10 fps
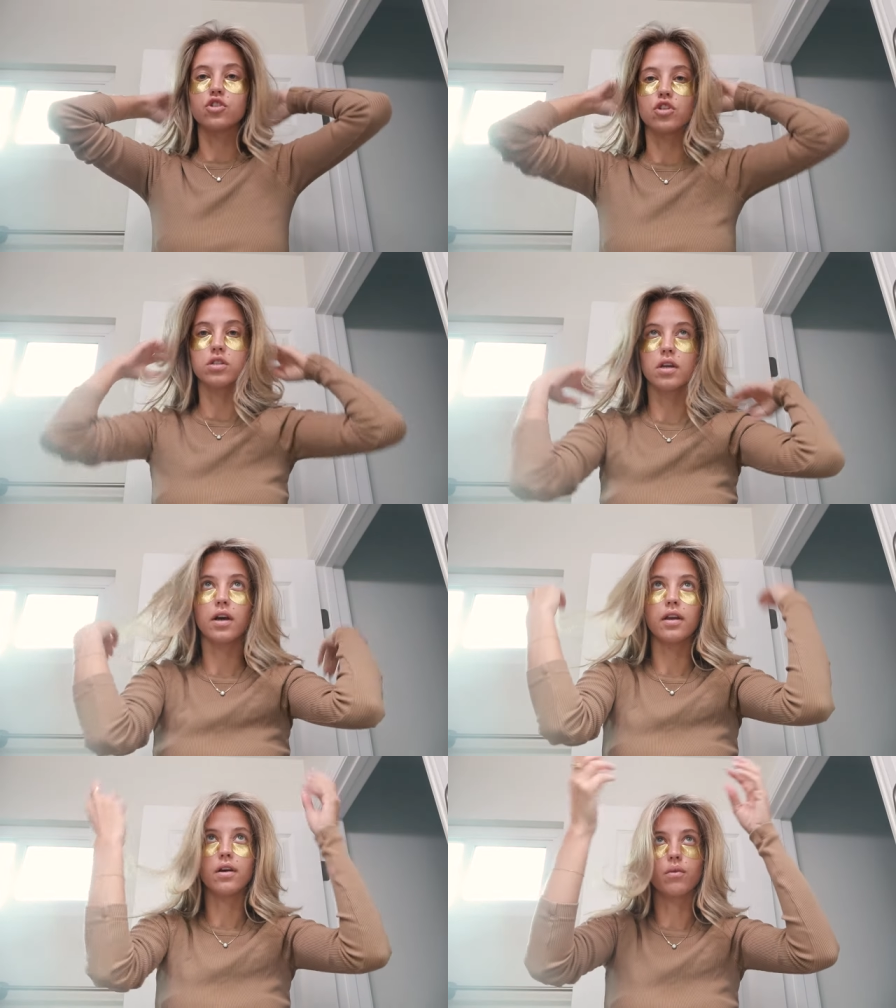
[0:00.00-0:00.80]
Just
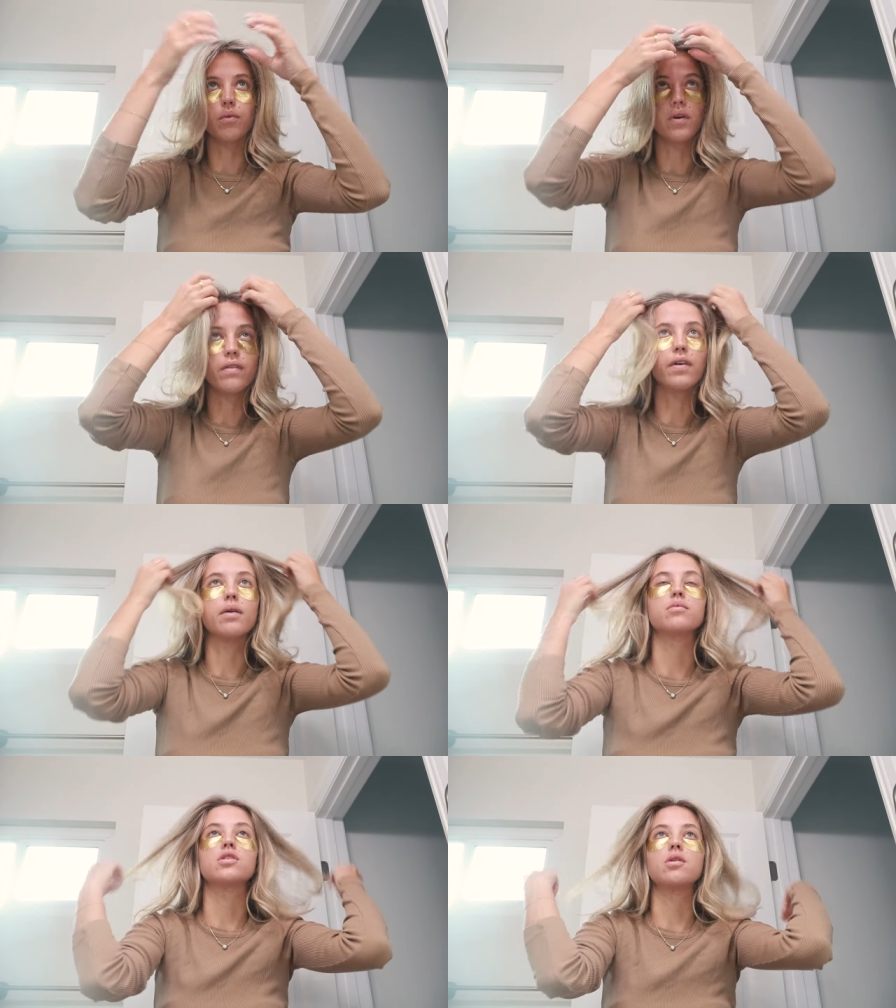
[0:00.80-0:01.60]
kind of
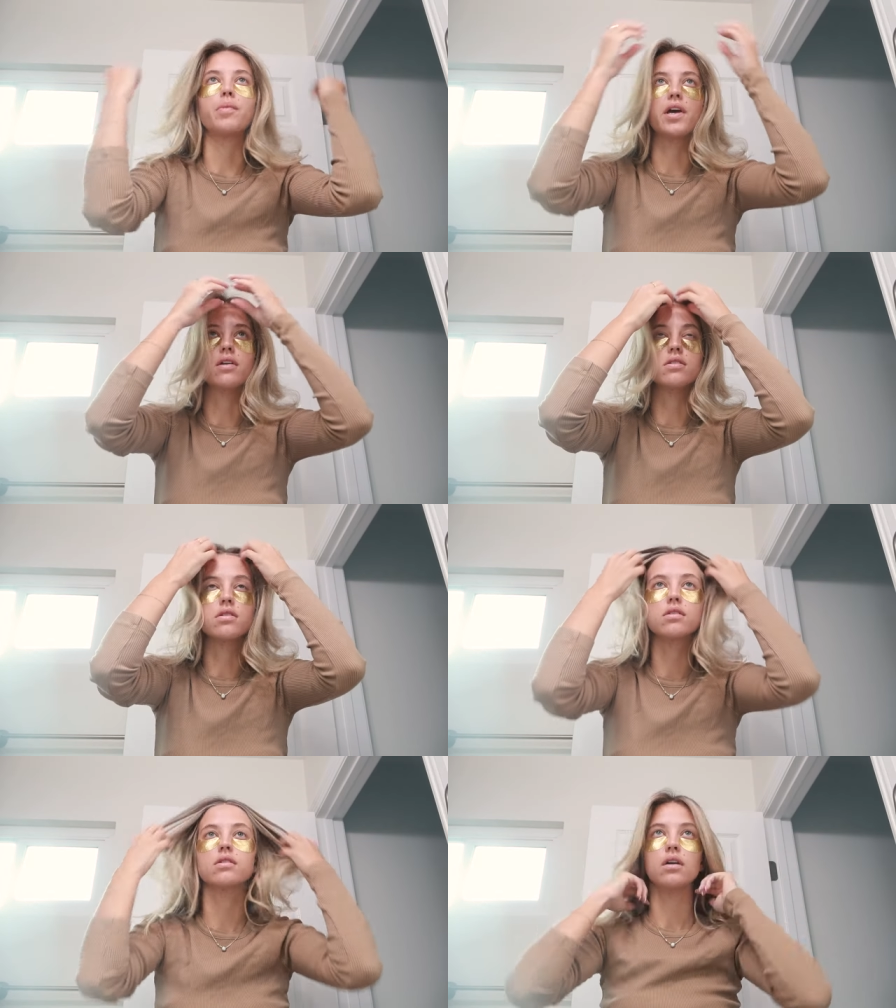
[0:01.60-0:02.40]
revamps the
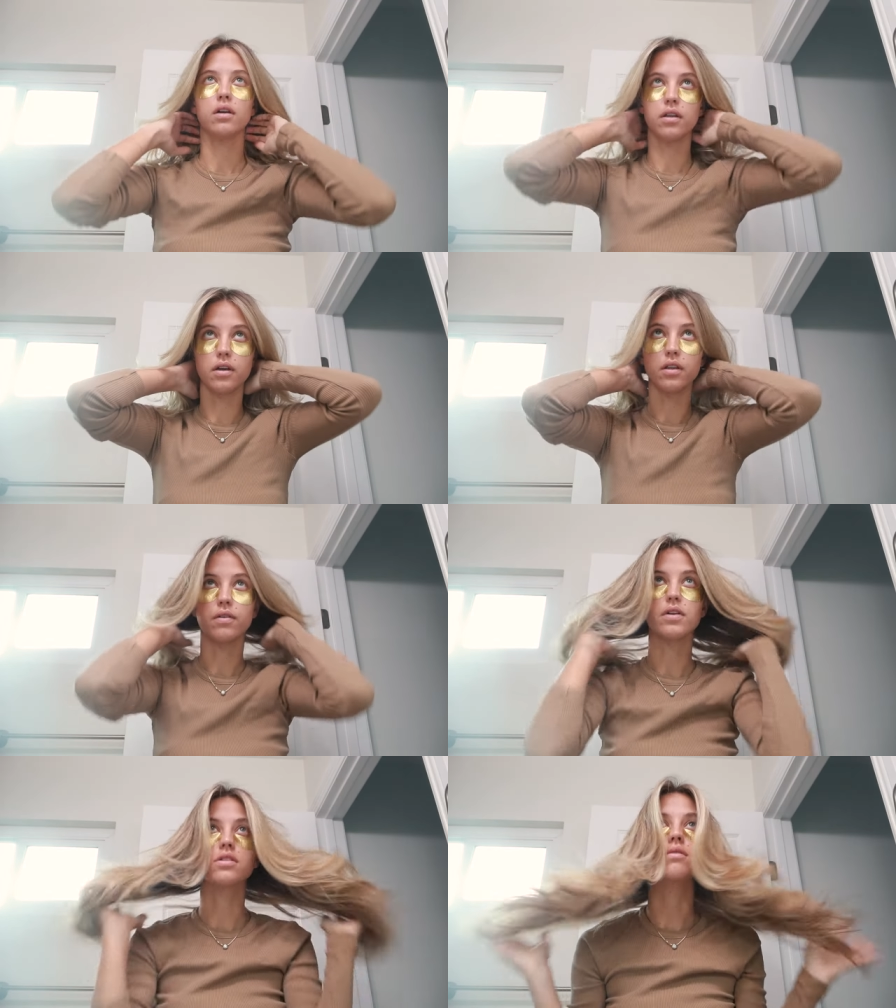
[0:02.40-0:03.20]
bangs. And then
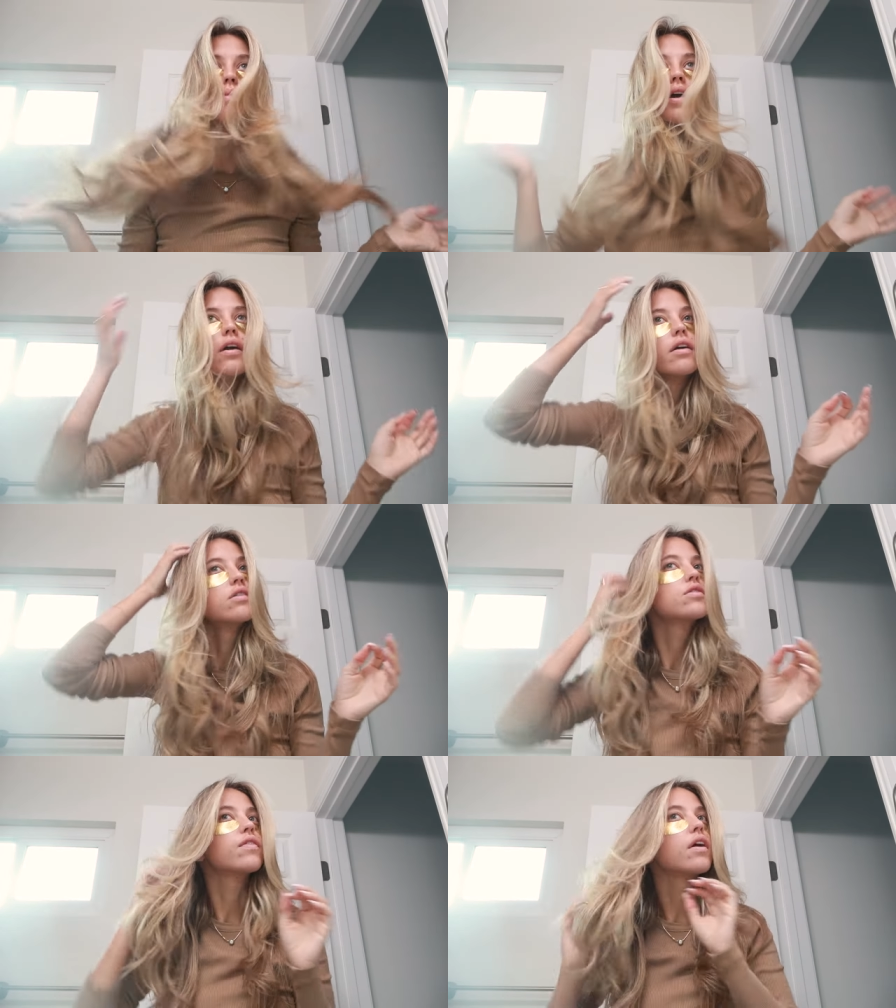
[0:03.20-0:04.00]
the rest of my hair
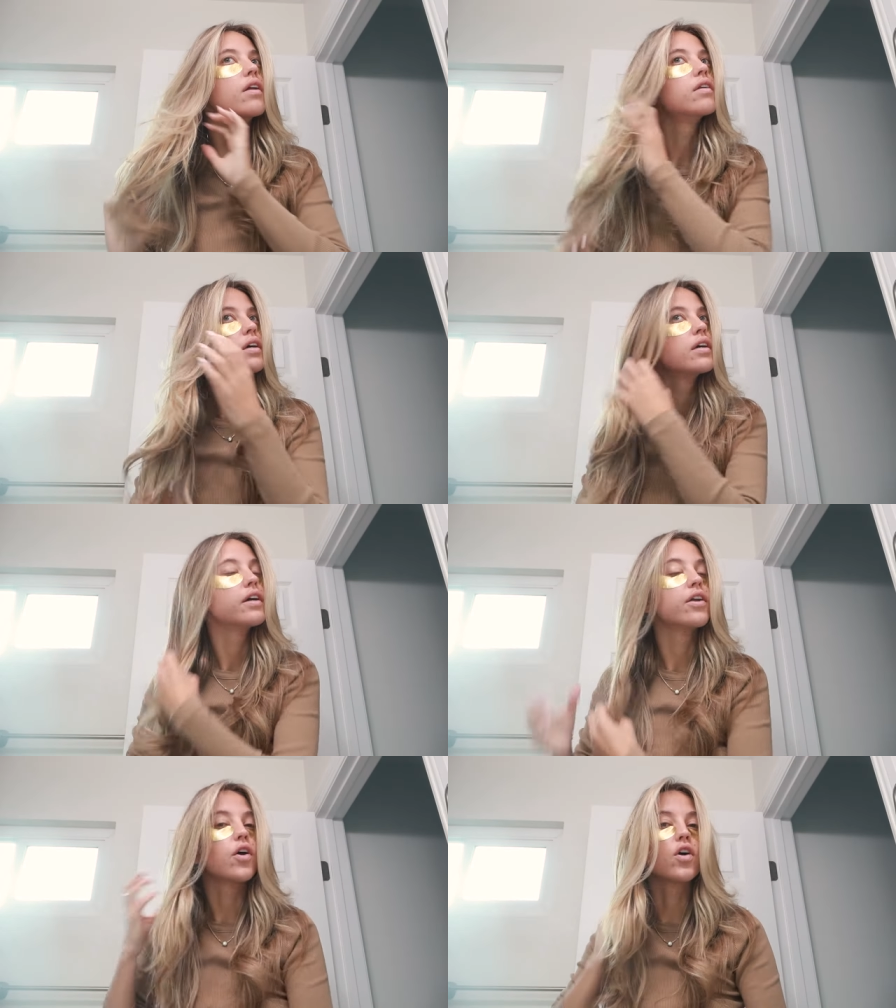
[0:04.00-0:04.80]
is fine.
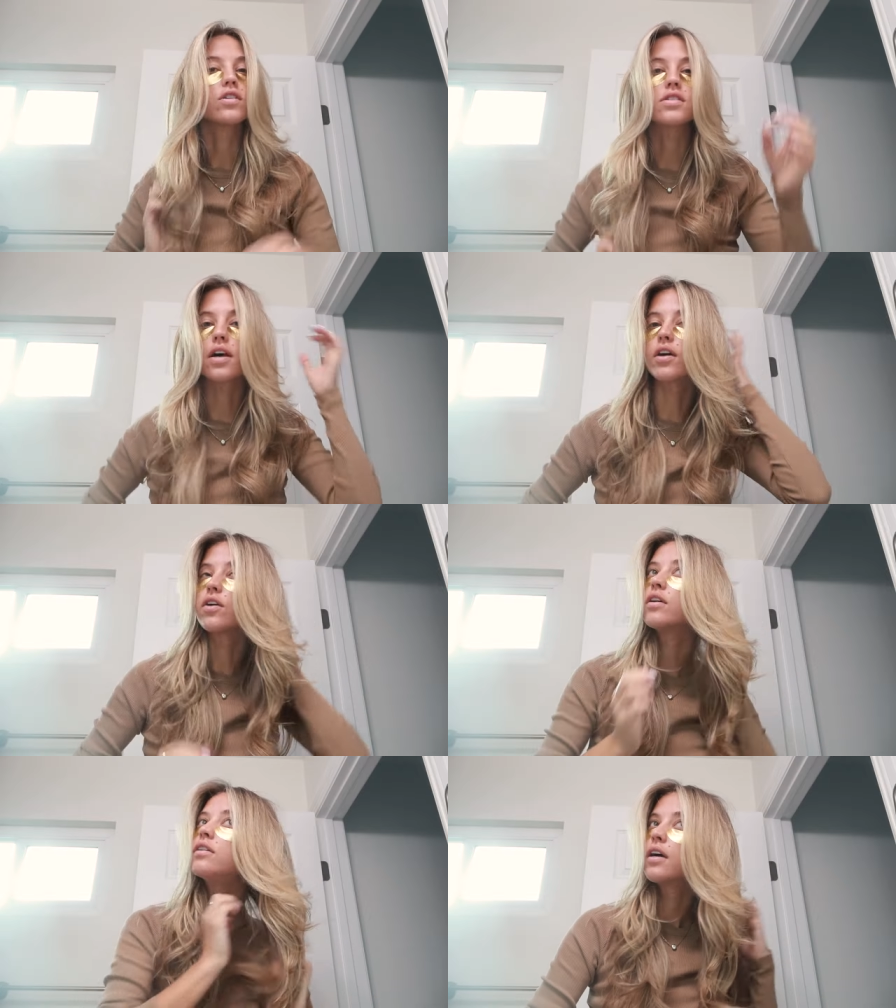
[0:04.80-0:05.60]
It'll all
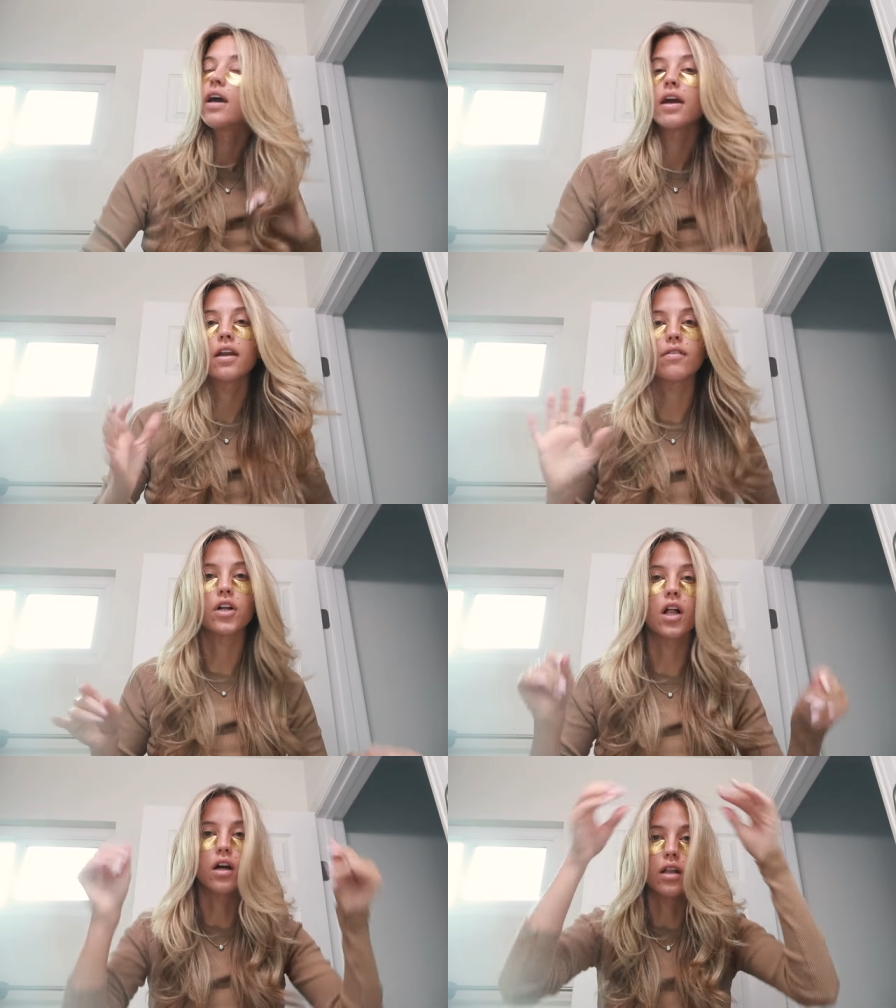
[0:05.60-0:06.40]
settle. And I have a
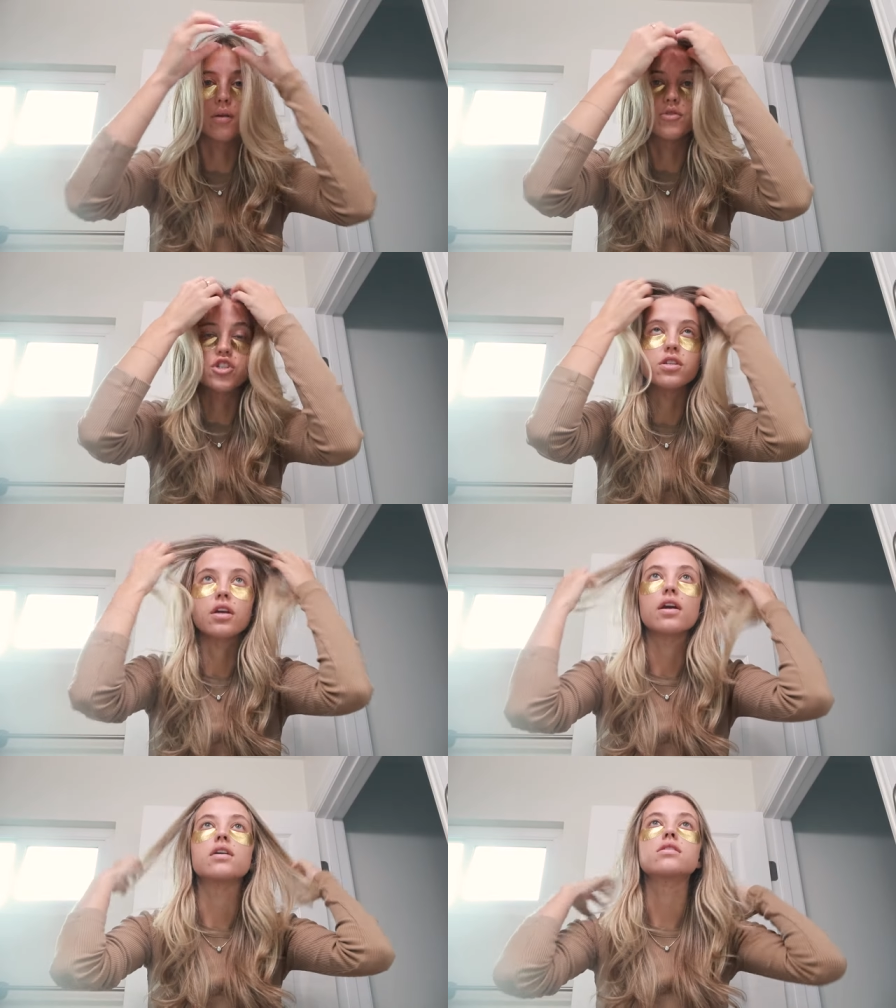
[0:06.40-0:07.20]
clock lip just
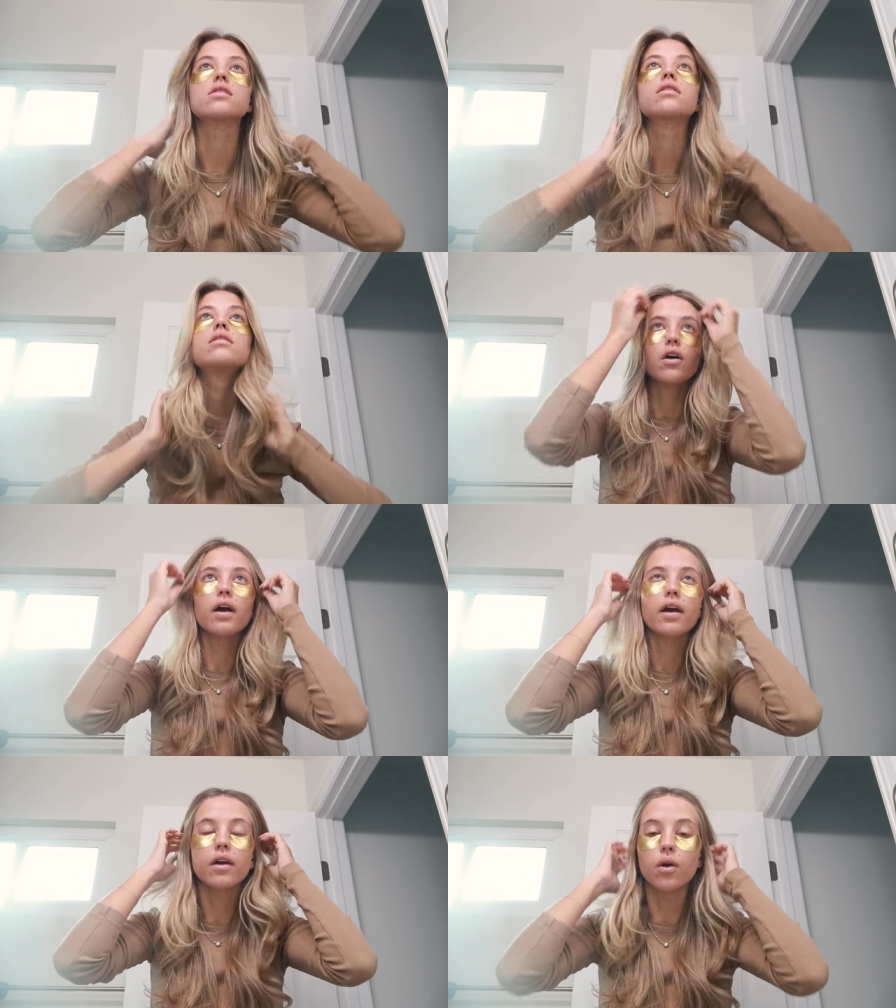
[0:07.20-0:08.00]
in case.
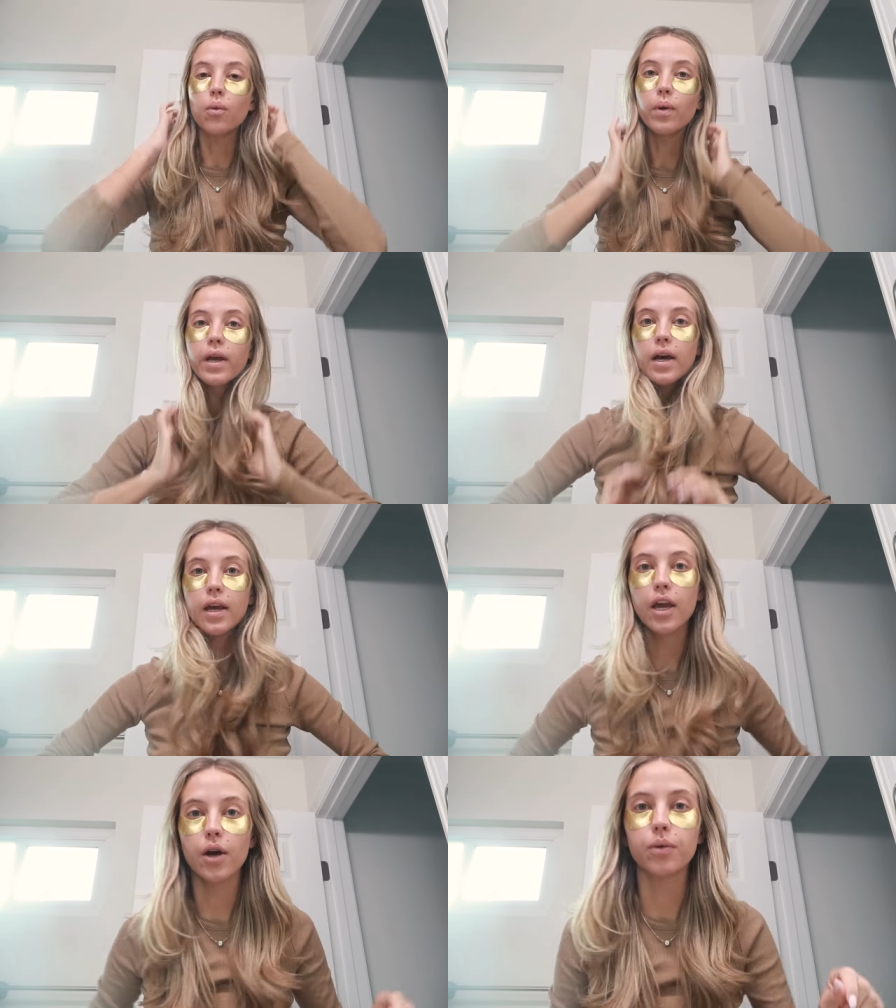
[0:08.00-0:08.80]
Okay, we
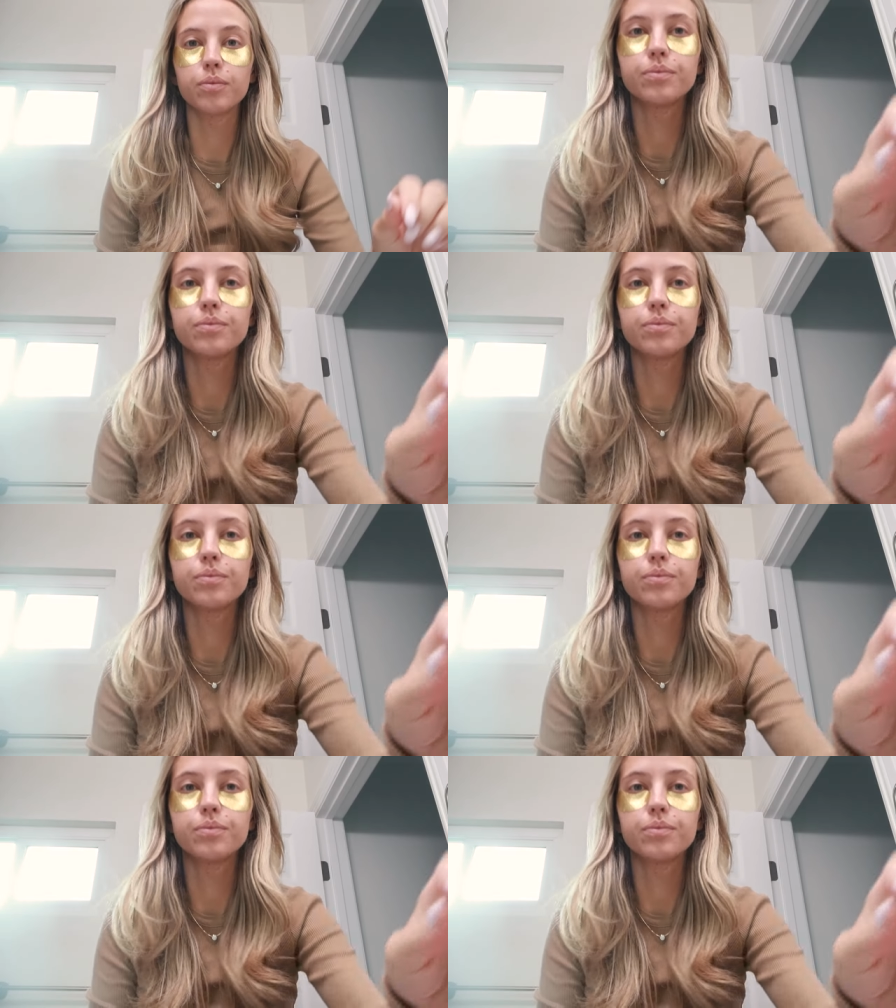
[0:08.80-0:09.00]
gotta go.